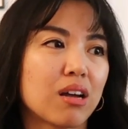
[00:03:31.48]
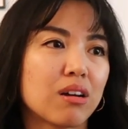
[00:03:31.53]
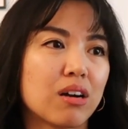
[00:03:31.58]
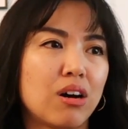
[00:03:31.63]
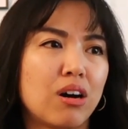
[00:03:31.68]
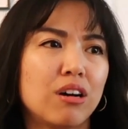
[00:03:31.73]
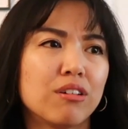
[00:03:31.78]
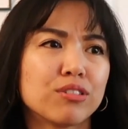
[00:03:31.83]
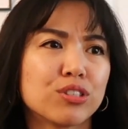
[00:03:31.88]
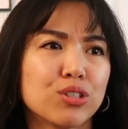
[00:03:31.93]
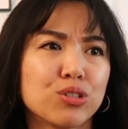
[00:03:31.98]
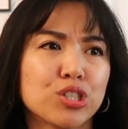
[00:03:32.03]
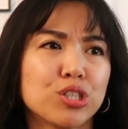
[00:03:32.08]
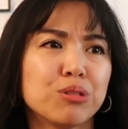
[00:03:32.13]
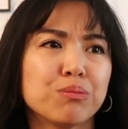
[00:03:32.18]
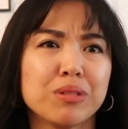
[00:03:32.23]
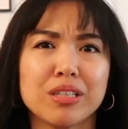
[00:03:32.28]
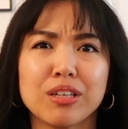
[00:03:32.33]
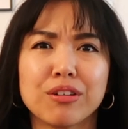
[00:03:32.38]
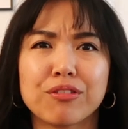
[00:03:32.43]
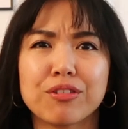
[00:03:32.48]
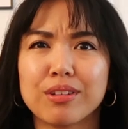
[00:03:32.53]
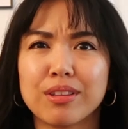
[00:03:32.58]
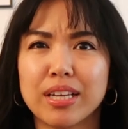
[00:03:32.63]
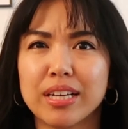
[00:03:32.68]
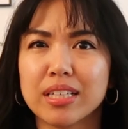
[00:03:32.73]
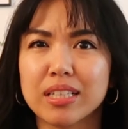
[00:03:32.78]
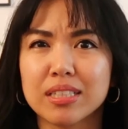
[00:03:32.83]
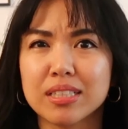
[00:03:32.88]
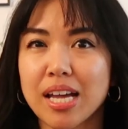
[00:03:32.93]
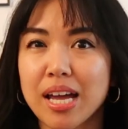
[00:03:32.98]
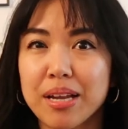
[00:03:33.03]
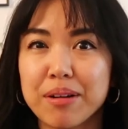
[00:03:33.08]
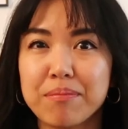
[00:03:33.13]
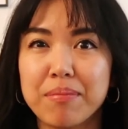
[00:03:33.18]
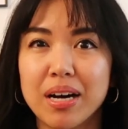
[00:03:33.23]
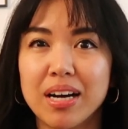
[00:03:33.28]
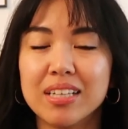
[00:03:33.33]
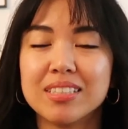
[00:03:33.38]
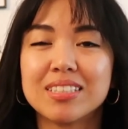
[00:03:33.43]
off social media for like
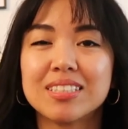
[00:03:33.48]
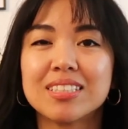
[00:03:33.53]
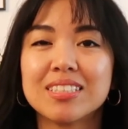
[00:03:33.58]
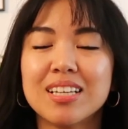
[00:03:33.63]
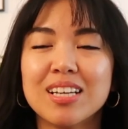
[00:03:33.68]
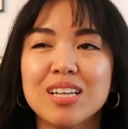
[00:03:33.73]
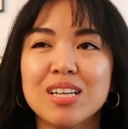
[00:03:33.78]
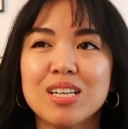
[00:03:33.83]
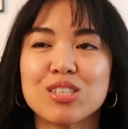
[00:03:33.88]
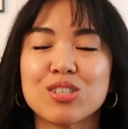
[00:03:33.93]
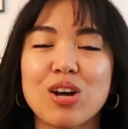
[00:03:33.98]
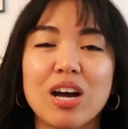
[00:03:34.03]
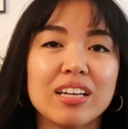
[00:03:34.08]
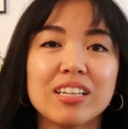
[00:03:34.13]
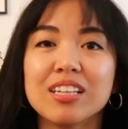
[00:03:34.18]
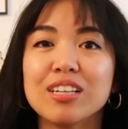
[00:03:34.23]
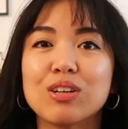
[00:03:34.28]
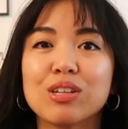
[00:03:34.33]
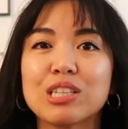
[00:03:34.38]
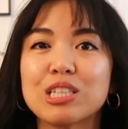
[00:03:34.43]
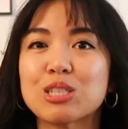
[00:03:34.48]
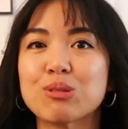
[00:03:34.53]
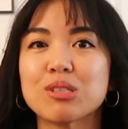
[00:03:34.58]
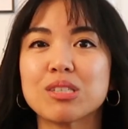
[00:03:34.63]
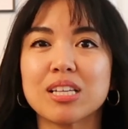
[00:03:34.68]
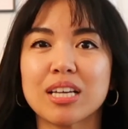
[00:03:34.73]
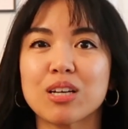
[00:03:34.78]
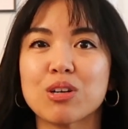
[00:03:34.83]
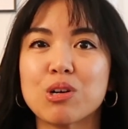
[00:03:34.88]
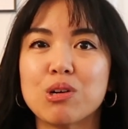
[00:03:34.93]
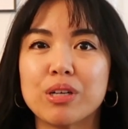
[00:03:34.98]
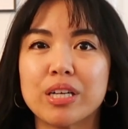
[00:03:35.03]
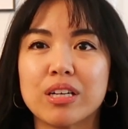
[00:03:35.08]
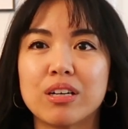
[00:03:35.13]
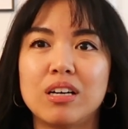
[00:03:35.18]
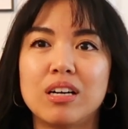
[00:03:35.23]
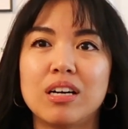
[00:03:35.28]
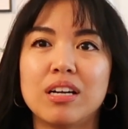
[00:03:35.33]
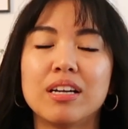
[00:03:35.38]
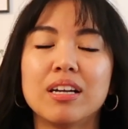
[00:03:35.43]
ten months, so I didn't know this was like going
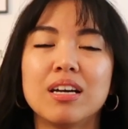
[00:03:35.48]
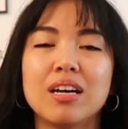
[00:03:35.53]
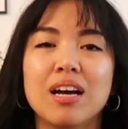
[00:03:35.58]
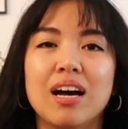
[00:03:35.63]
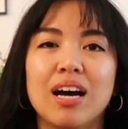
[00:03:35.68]
on.